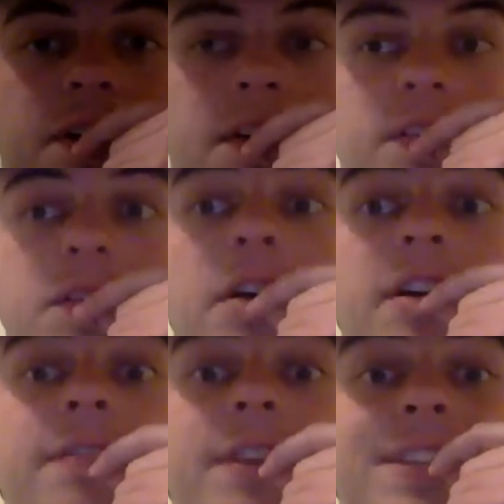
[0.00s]
or
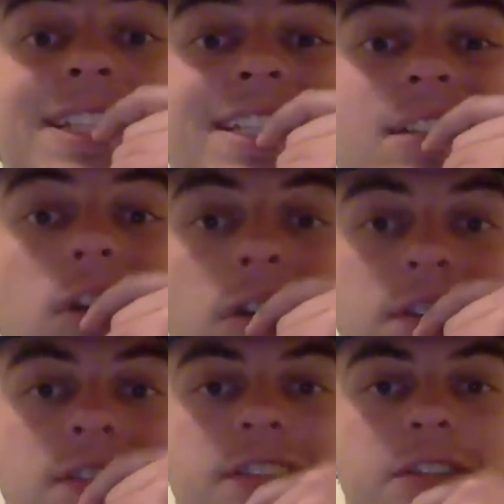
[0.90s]
$215,
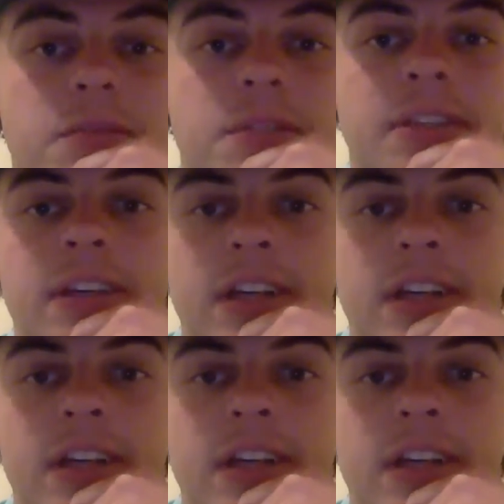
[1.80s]
excuse me.